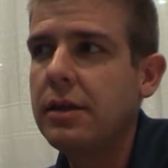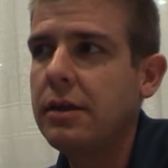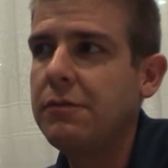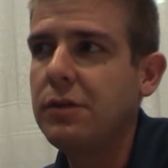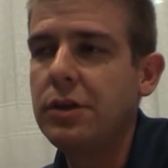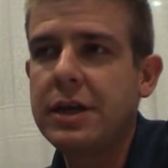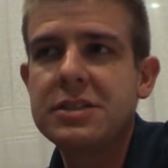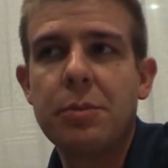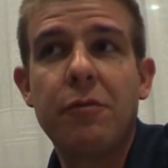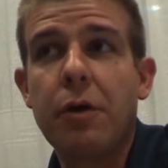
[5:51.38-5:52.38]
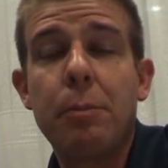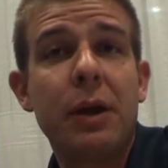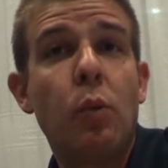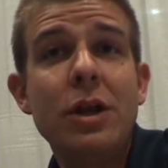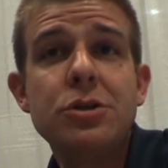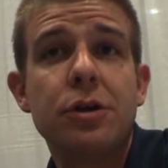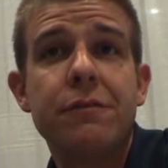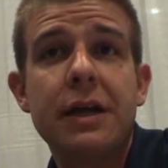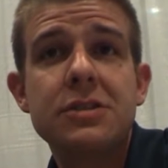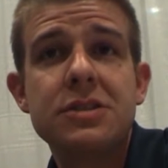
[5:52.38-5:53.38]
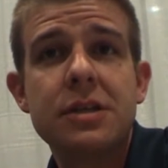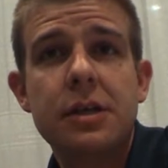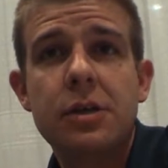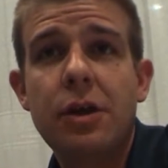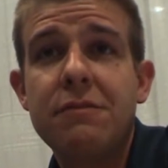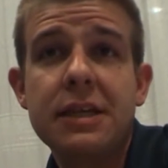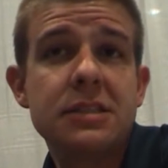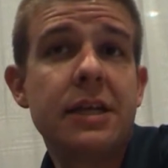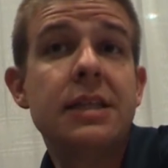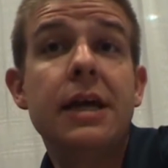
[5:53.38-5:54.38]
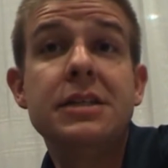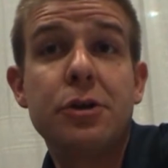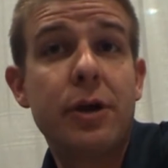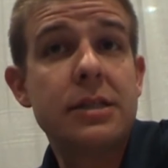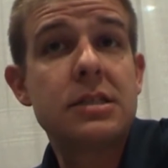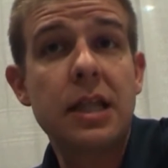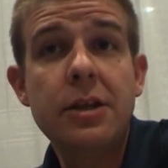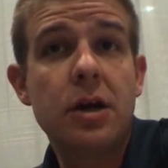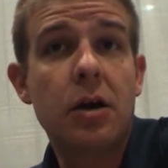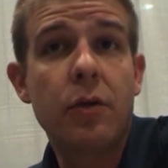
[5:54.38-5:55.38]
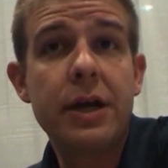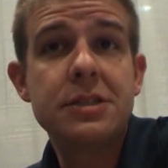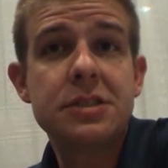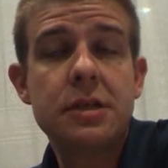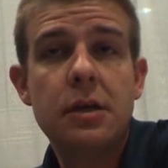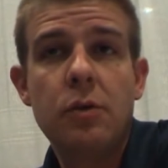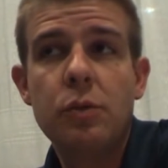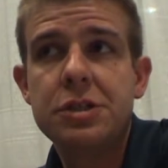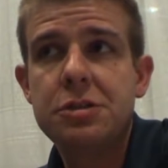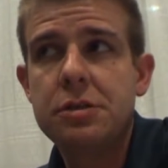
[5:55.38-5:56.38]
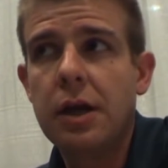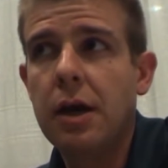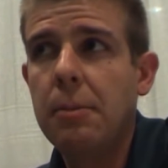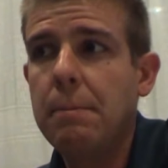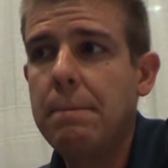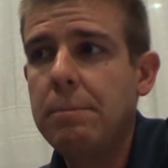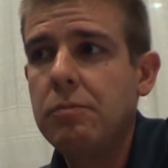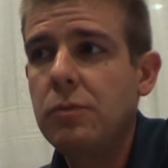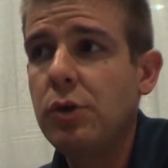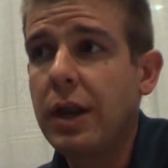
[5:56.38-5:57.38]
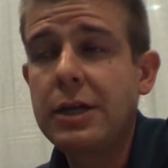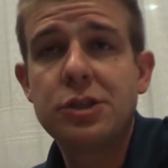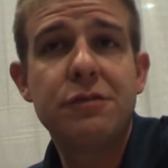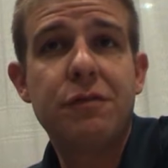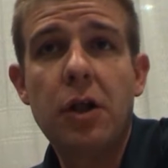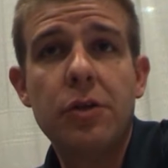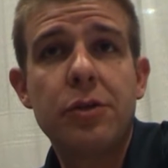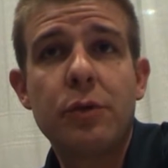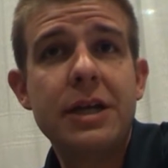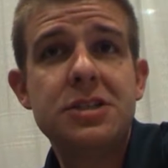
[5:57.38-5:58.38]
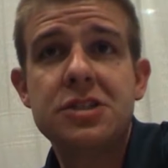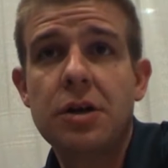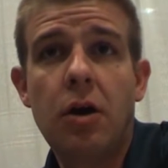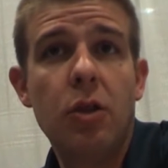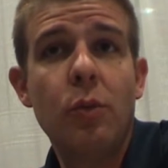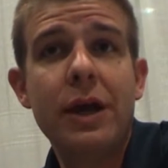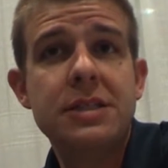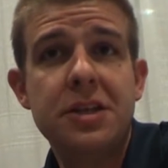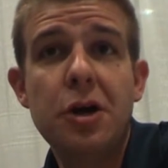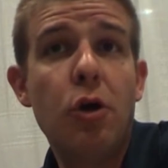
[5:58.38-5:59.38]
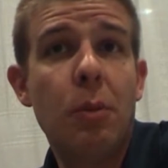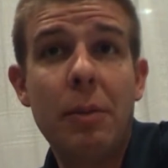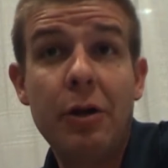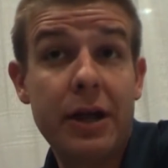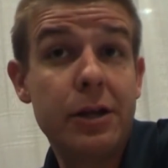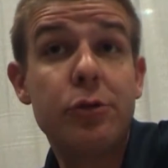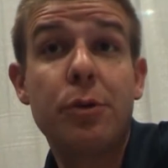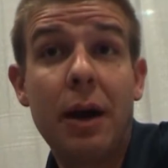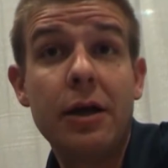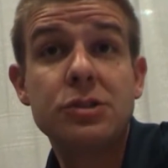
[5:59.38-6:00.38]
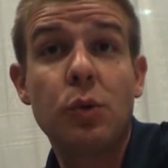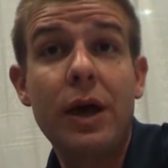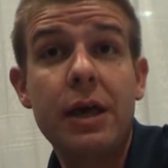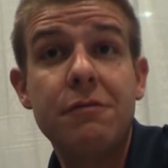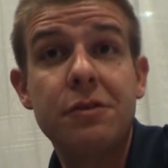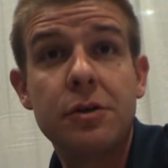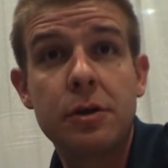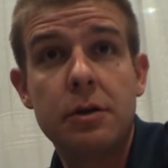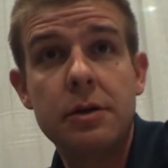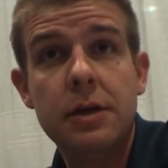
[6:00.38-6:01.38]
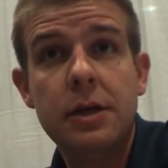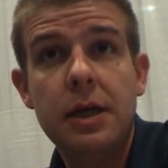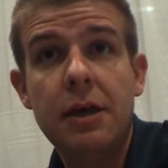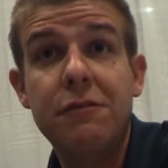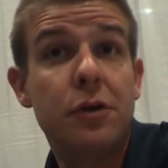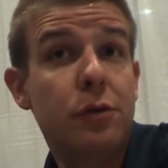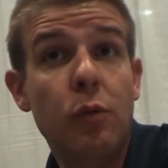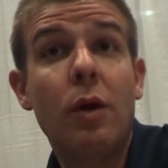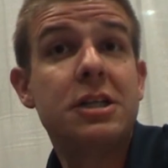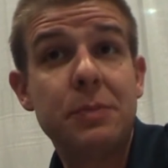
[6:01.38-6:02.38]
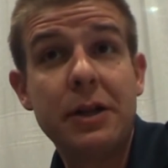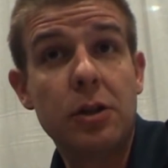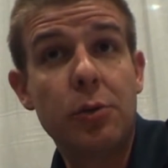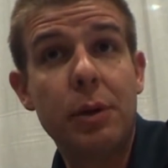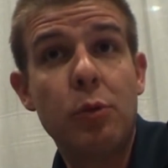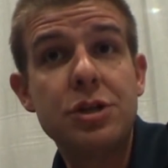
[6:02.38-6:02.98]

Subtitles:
if you look at some of our big winter events, you have things like the Iditarod sled dog race, which you can actually follow the race all the way to Nome, about 900 miles away, if you want to spend a little bit more